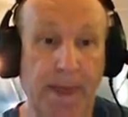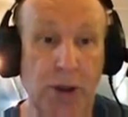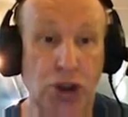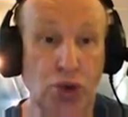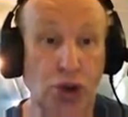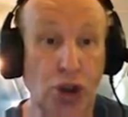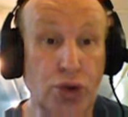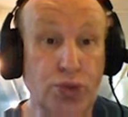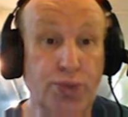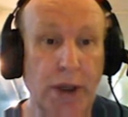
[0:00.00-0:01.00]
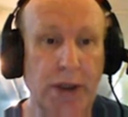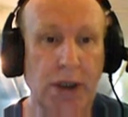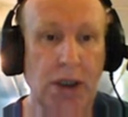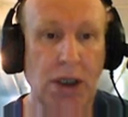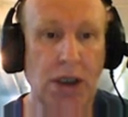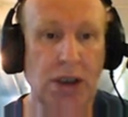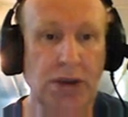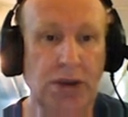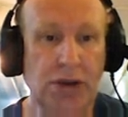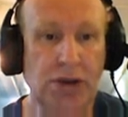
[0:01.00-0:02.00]
you go
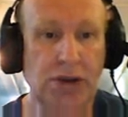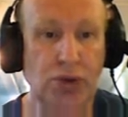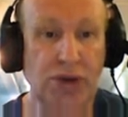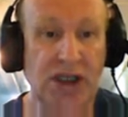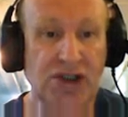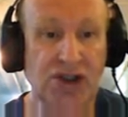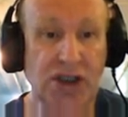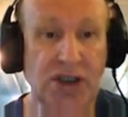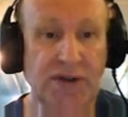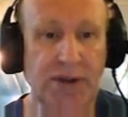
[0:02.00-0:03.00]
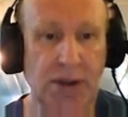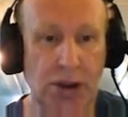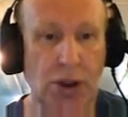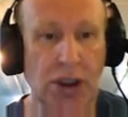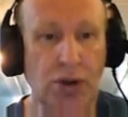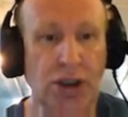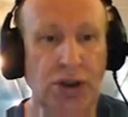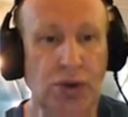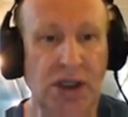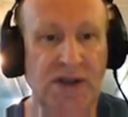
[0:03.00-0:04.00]
through that sheet, you are going
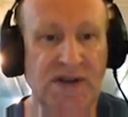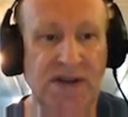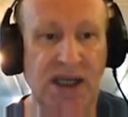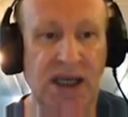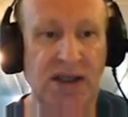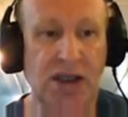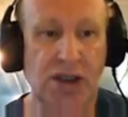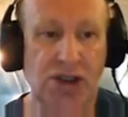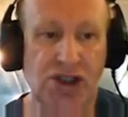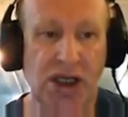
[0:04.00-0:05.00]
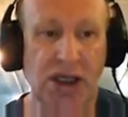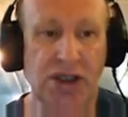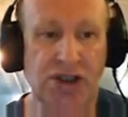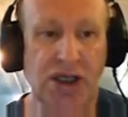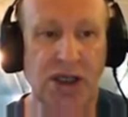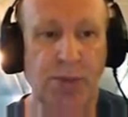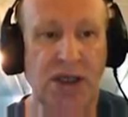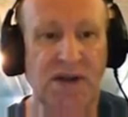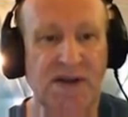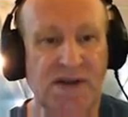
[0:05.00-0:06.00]
to understand
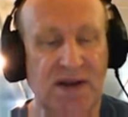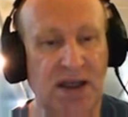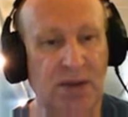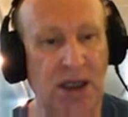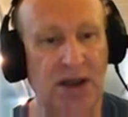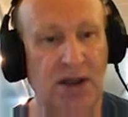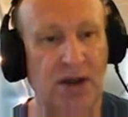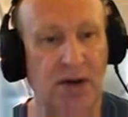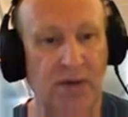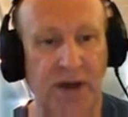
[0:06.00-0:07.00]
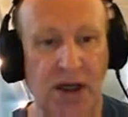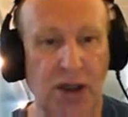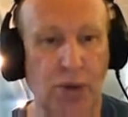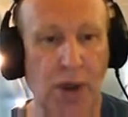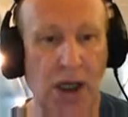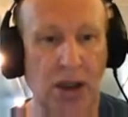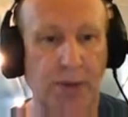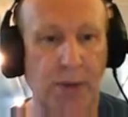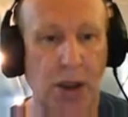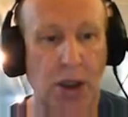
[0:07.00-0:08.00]
checkmate and stalemate very well.
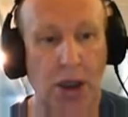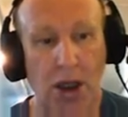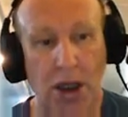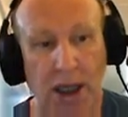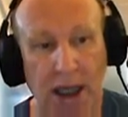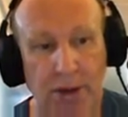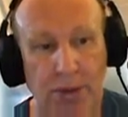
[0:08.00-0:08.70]
Okay,